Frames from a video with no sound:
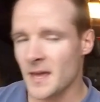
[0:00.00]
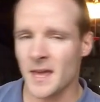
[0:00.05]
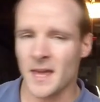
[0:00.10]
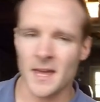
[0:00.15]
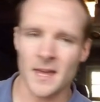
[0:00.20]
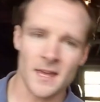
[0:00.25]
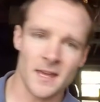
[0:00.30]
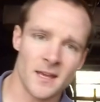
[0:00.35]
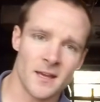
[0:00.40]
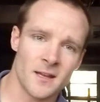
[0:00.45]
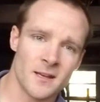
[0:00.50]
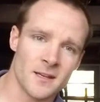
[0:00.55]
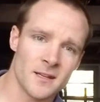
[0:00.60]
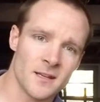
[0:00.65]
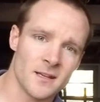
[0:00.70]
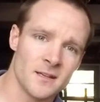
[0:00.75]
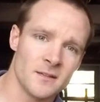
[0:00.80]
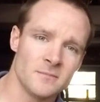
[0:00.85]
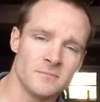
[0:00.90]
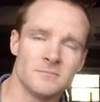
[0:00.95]

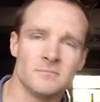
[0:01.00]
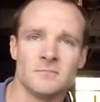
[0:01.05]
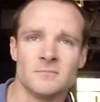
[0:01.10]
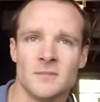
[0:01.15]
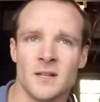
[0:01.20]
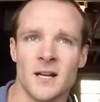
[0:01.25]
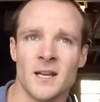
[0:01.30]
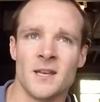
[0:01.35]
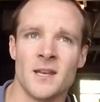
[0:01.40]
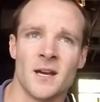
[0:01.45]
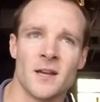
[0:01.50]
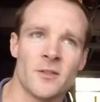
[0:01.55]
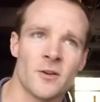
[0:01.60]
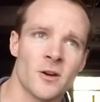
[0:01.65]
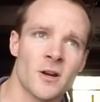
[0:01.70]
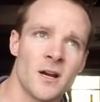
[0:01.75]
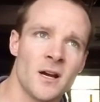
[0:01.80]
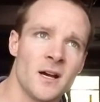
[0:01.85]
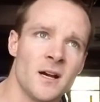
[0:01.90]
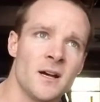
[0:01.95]
And another
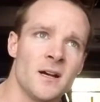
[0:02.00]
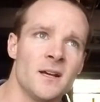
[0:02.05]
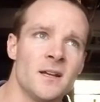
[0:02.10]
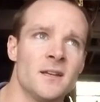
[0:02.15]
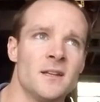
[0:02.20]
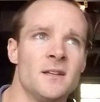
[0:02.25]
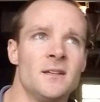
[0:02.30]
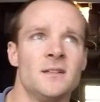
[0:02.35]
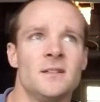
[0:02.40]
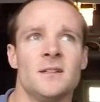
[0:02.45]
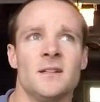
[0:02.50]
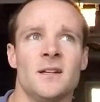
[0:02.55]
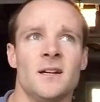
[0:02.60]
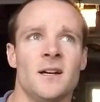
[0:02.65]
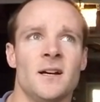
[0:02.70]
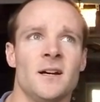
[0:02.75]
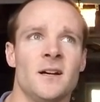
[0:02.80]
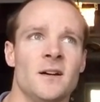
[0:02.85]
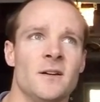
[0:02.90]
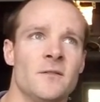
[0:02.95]
con
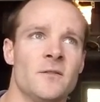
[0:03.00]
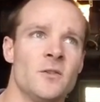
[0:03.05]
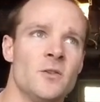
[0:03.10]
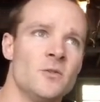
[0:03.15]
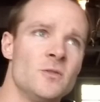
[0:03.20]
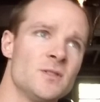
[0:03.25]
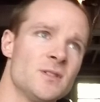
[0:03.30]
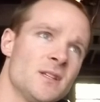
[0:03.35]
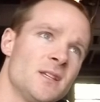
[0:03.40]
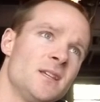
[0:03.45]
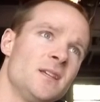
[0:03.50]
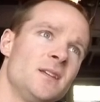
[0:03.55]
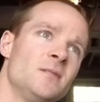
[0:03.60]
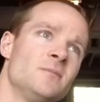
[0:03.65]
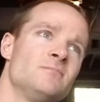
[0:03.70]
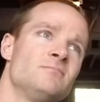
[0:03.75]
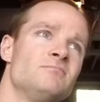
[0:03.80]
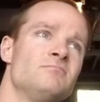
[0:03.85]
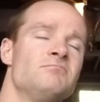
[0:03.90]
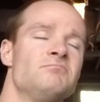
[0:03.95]
of
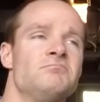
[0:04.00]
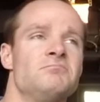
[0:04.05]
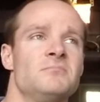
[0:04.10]
using